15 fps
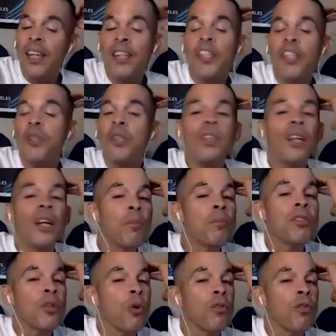industry's come
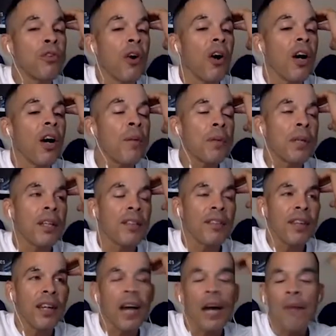so far because
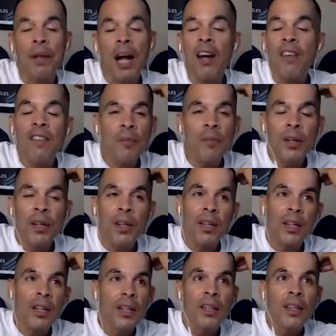like, I mean, I remember
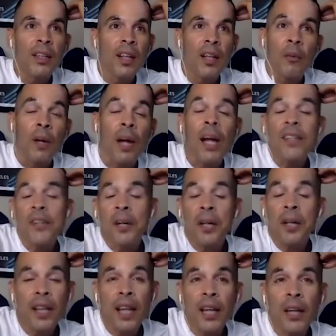when I
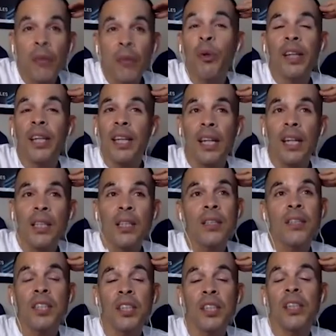started like really getting
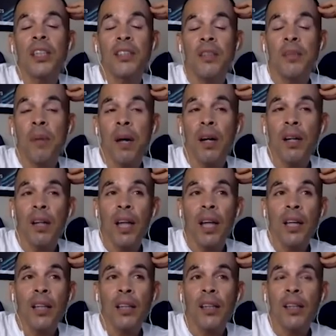serious about
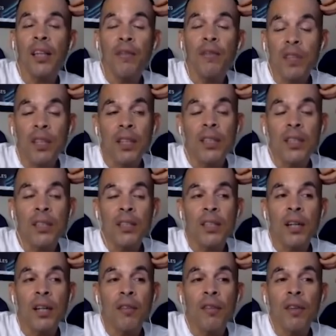like lifting and
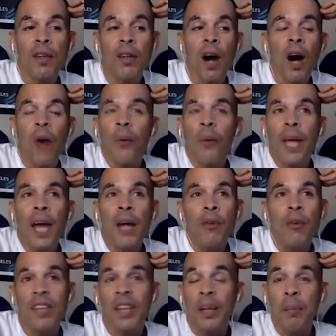stuff, all we had
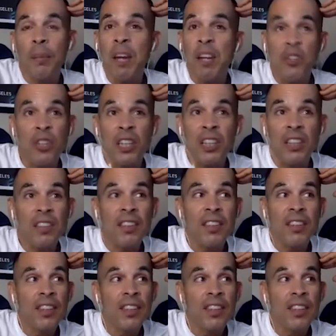was like metrics,